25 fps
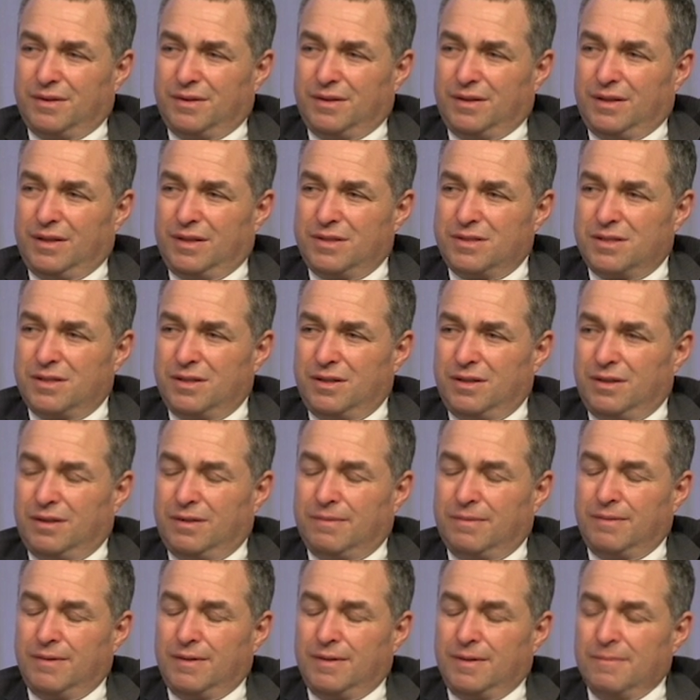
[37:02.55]
as a
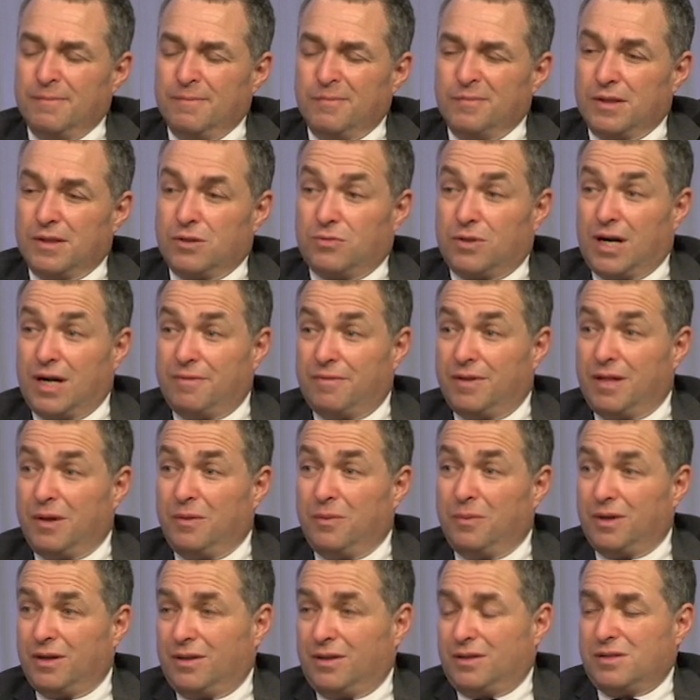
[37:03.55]
driver. They
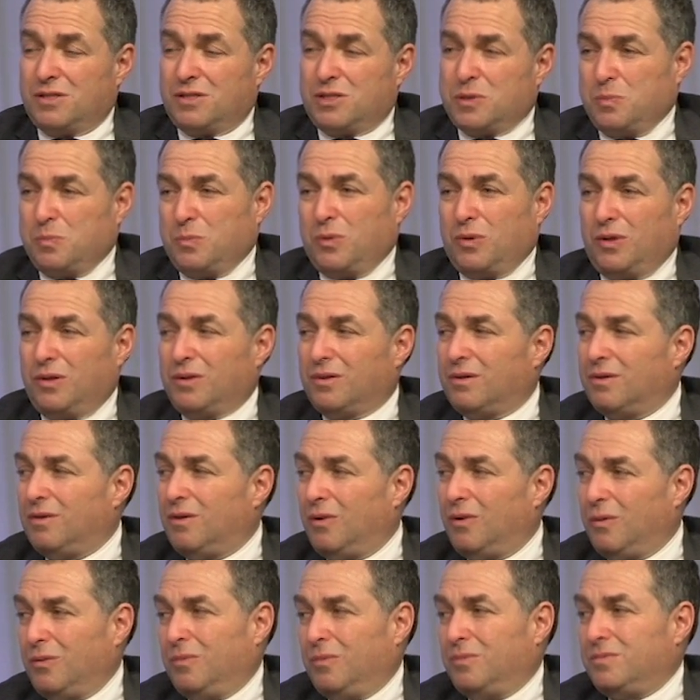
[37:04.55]
want smaller
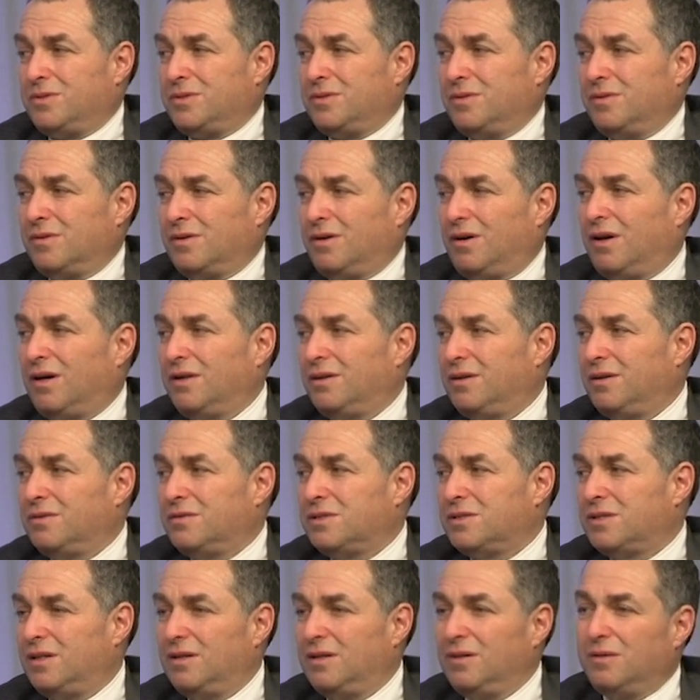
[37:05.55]
homes,
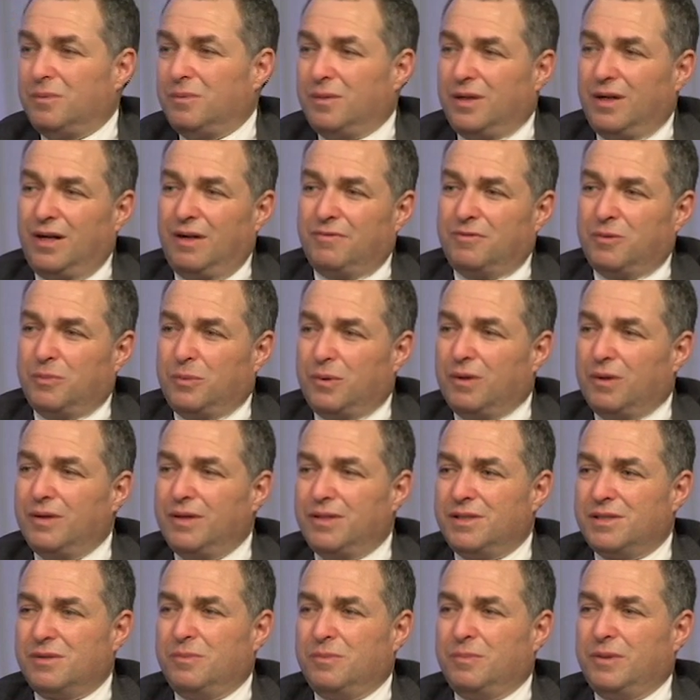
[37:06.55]
condos. They don't want to have to worry
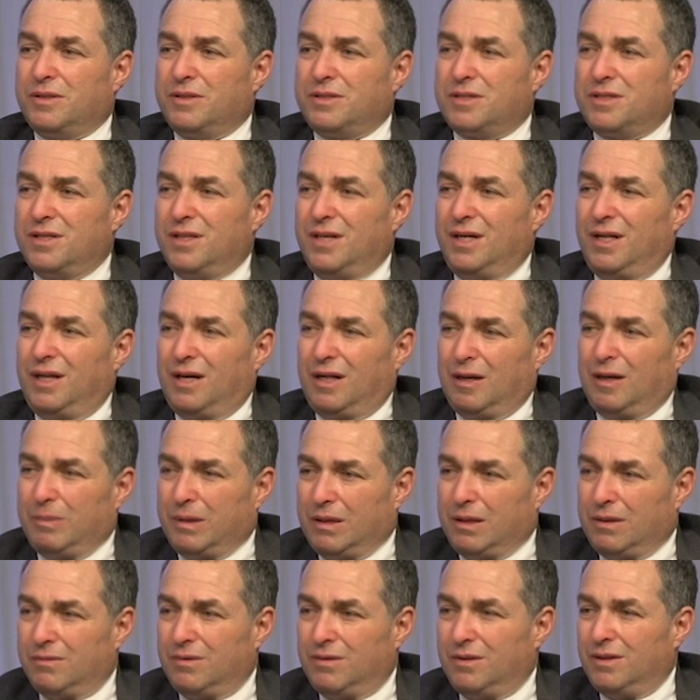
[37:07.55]
so much
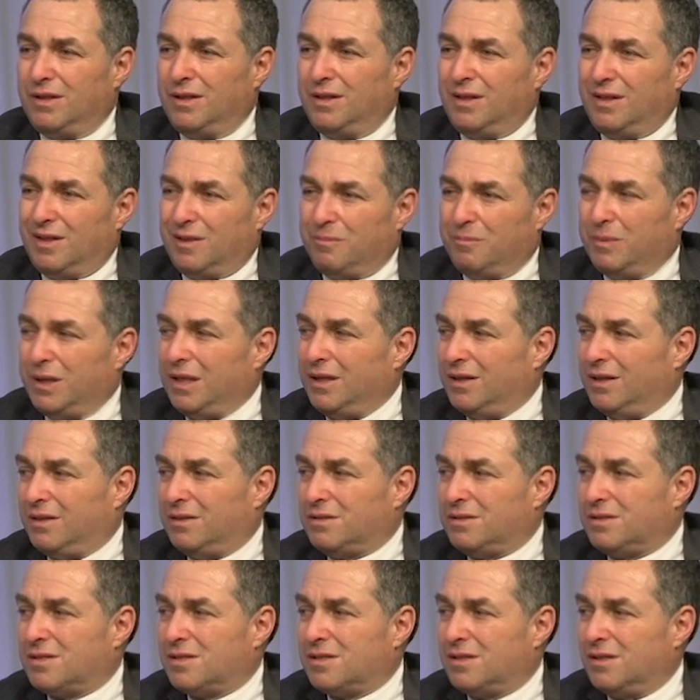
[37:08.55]
about
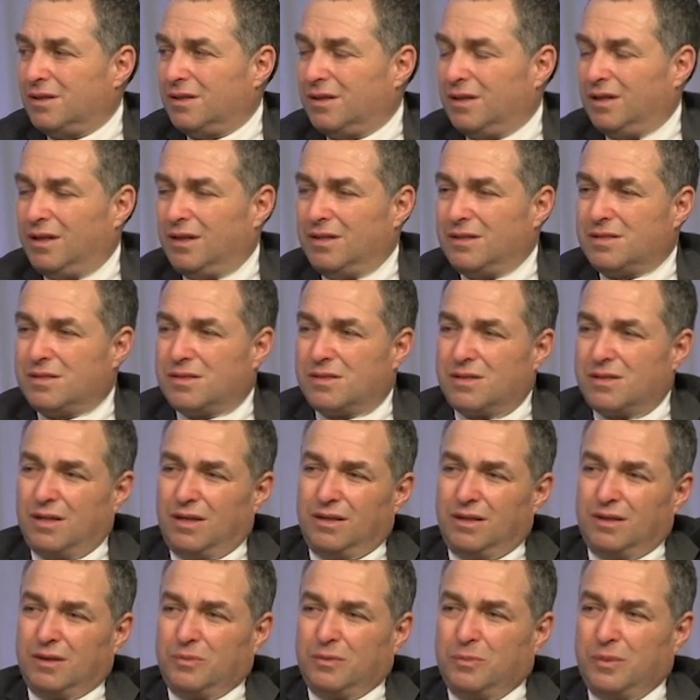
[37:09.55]
maintenance as
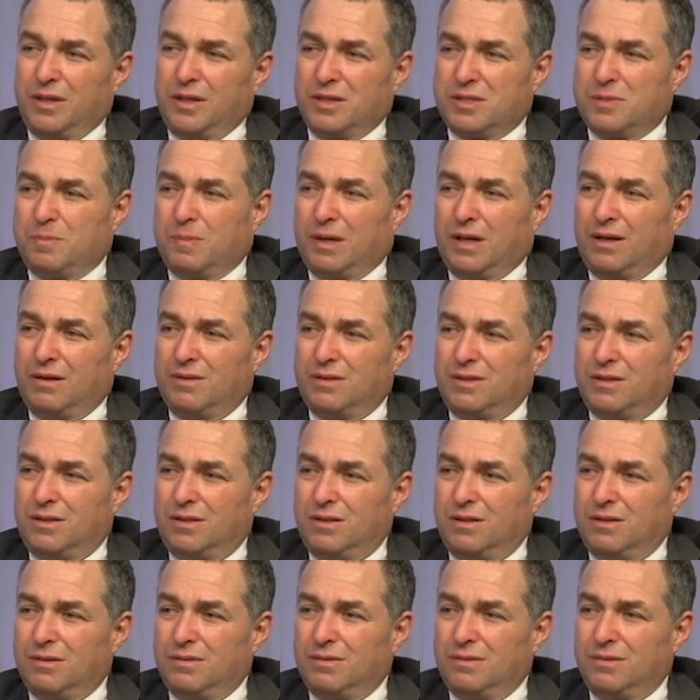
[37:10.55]
I think we aspired to
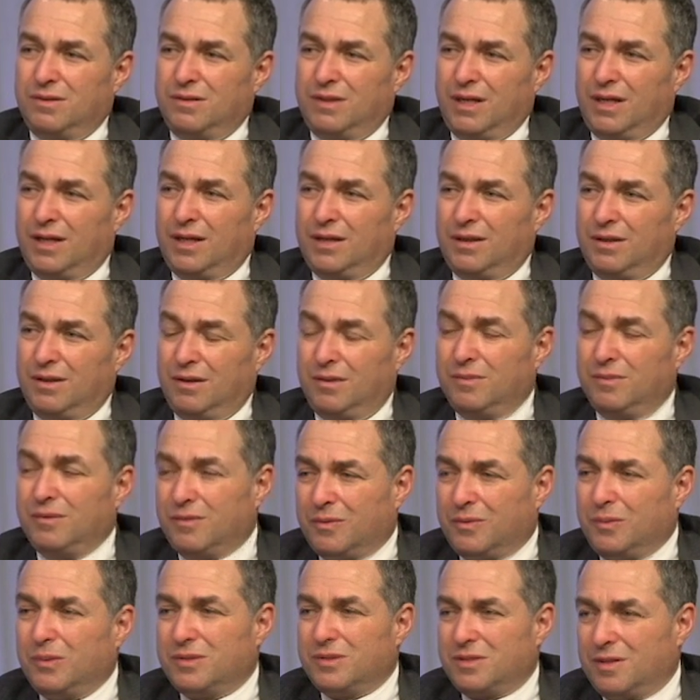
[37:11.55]
do then. Oh, of
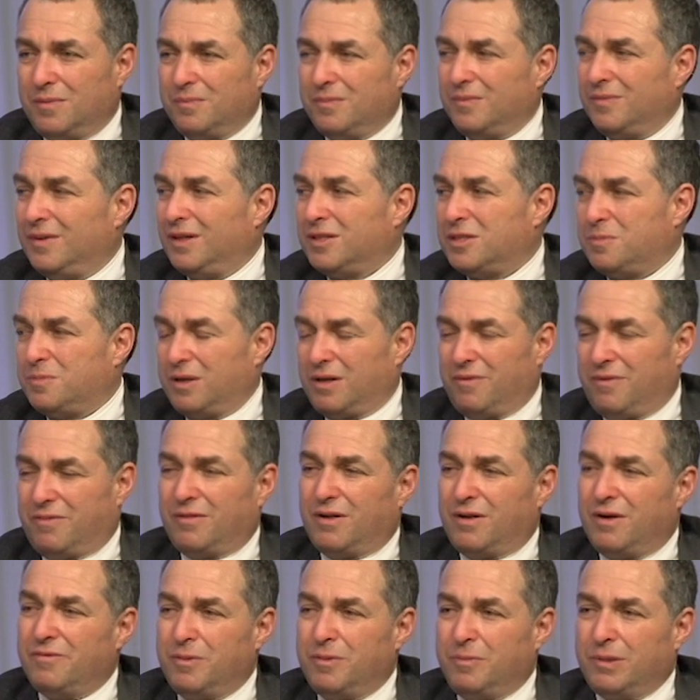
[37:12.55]
course, I'm not speaking
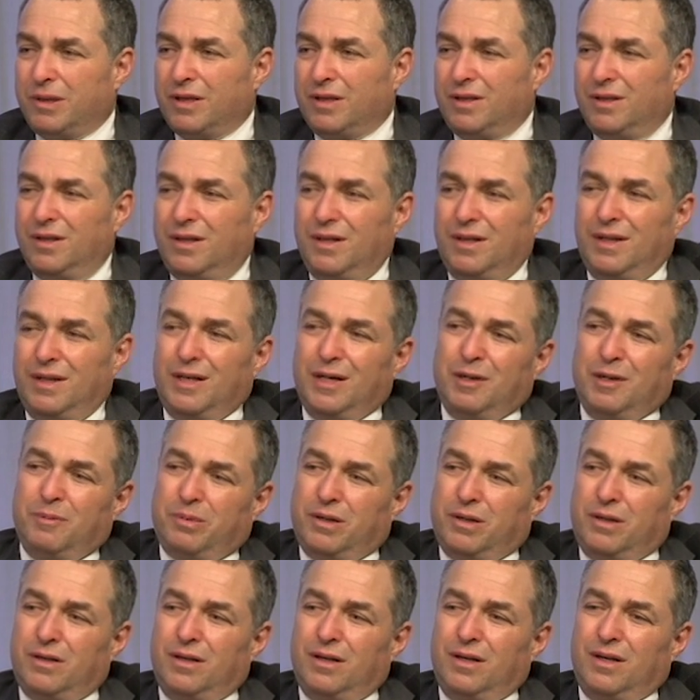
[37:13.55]
for everybody,
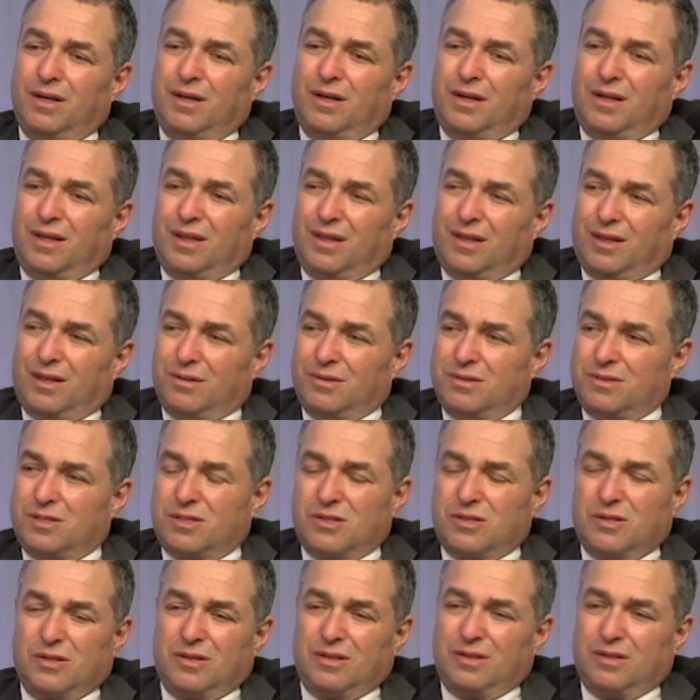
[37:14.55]
but there's